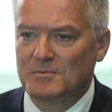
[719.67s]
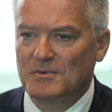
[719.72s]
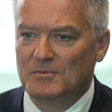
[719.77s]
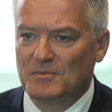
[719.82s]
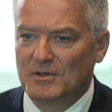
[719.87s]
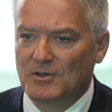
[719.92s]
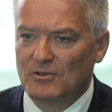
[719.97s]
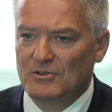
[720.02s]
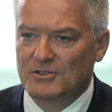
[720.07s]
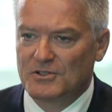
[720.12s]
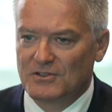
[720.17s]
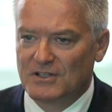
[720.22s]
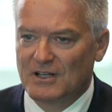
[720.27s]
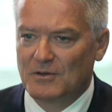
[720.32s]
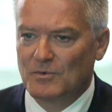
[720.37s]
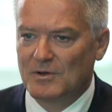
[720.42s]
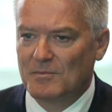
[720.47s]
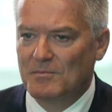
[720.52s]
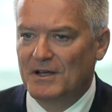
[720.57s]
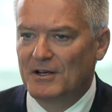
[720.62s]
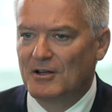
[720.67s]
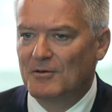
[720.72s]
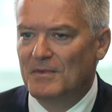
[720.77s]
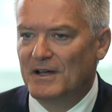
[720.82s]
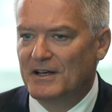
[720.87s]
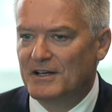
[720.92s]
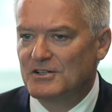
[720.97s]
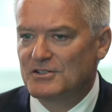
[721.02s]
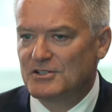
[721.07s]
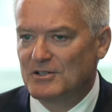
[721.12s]
but also that we better
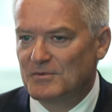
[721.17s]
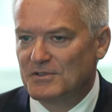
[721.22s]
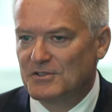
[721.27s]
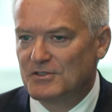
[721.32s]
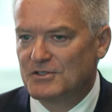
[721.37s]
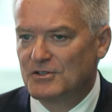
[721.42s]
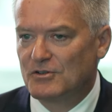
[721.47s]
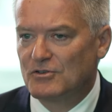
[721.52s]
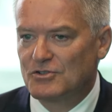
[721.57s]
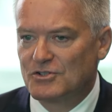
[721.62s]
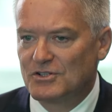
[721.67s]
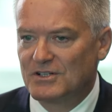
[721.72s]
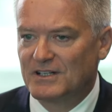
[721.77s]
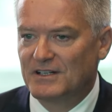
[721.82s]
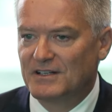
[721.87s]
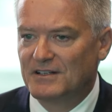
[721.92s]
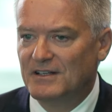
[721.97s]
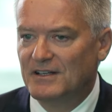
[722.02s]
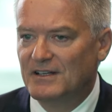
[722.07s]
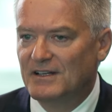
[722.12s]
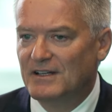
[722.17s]
manage some of the social and